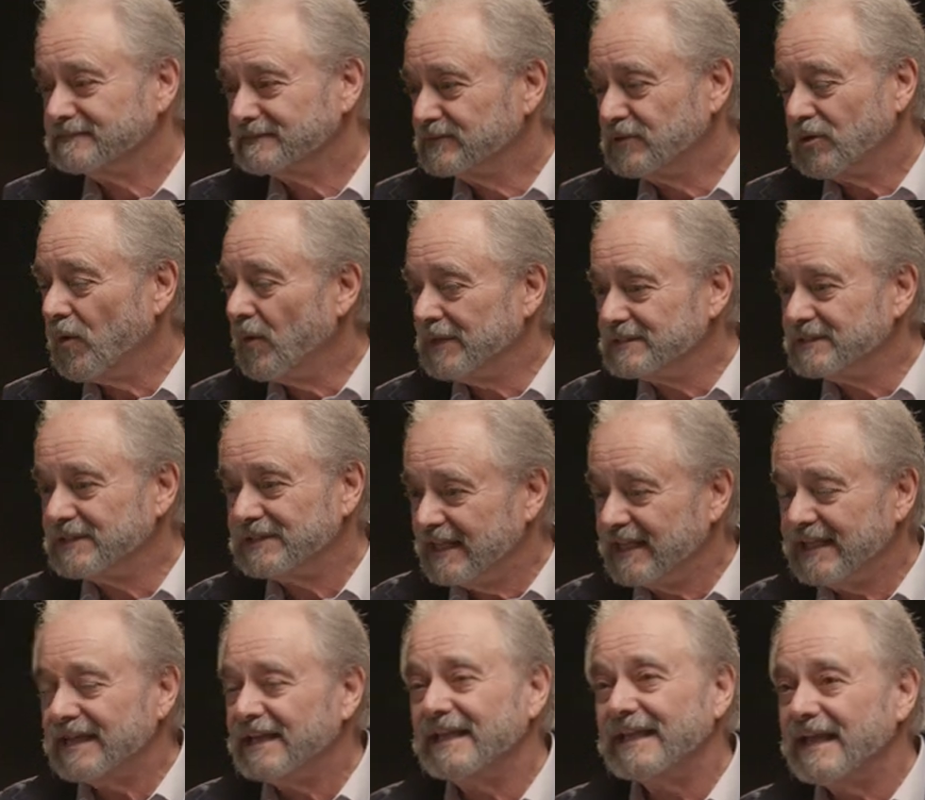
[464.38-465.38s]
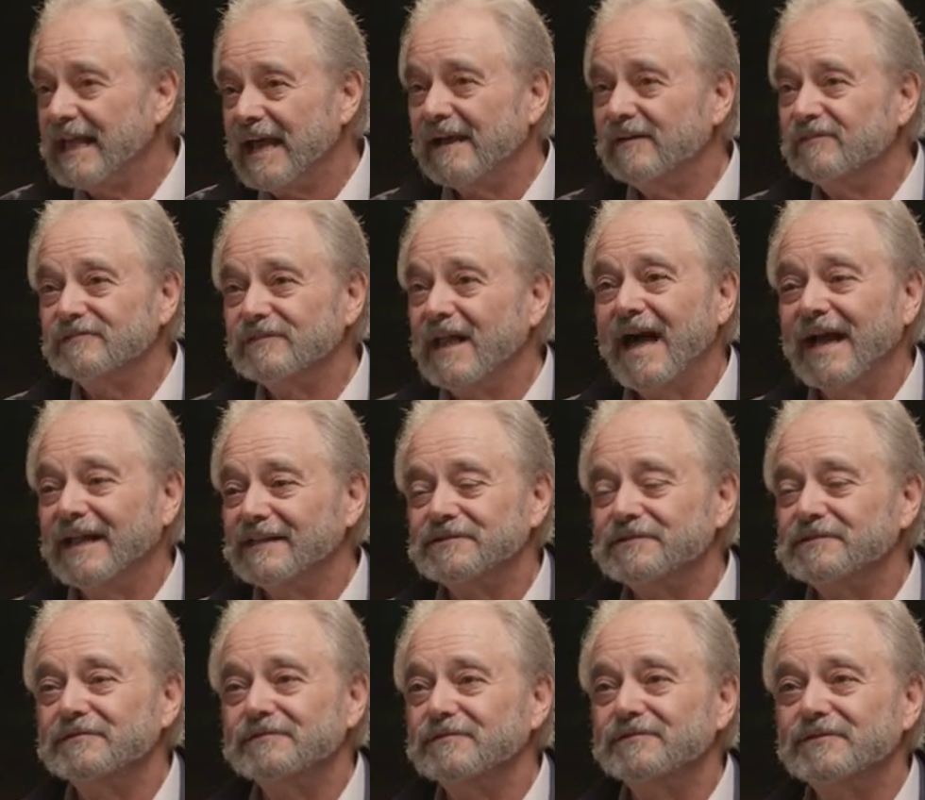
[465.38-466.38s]
coincidentally have lots
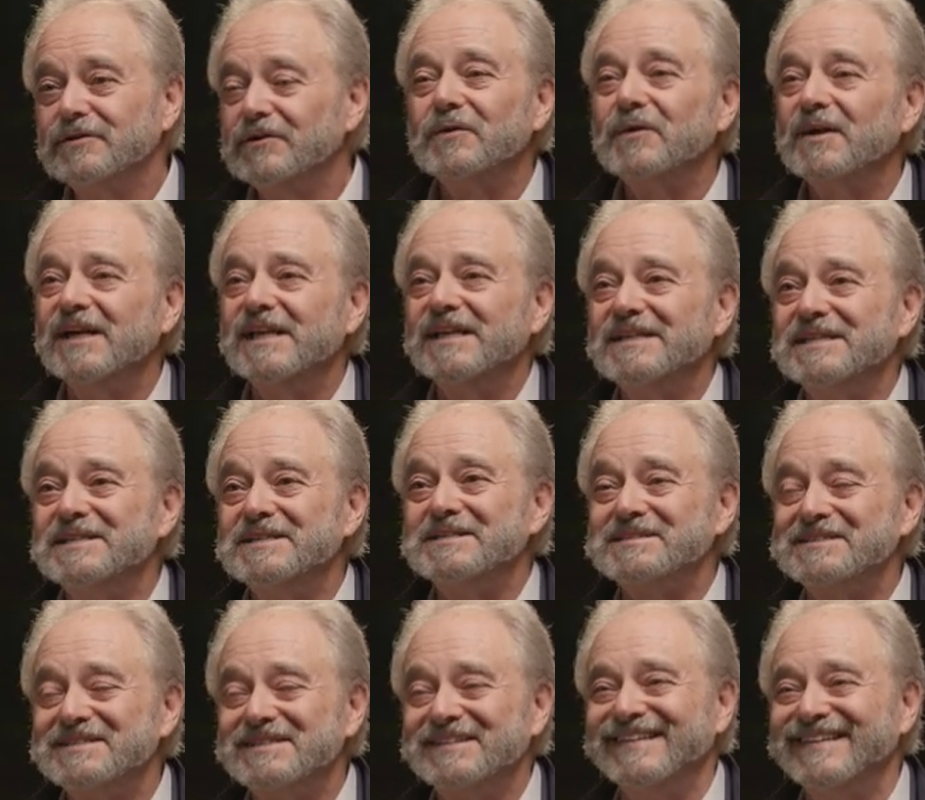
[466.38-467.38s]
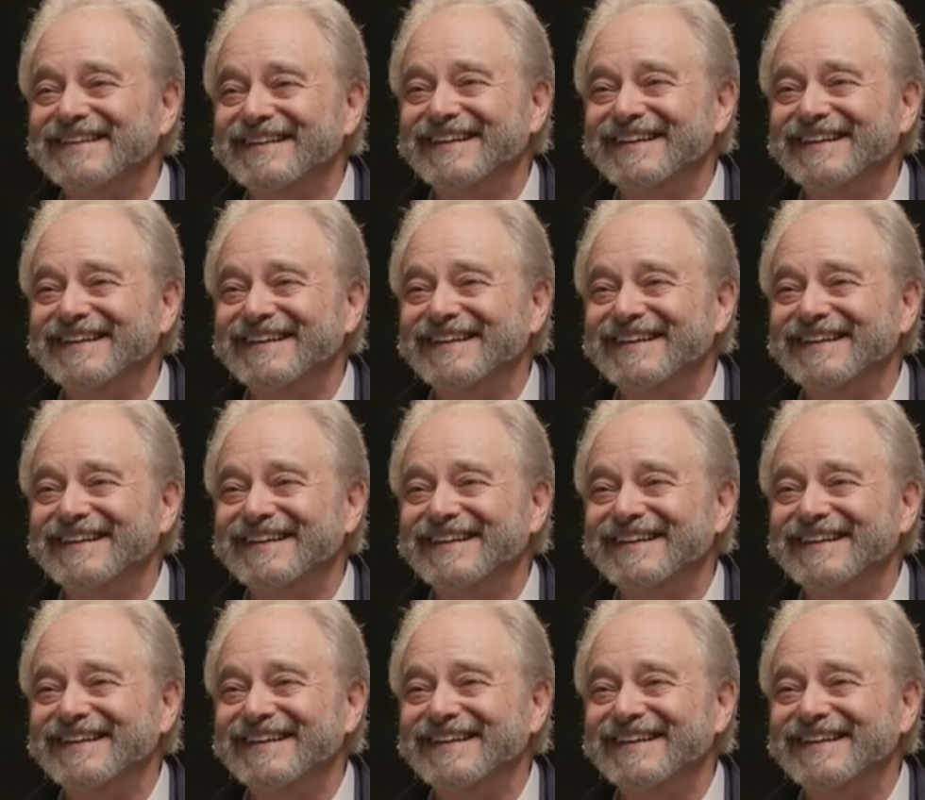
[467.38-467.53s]
of degrees.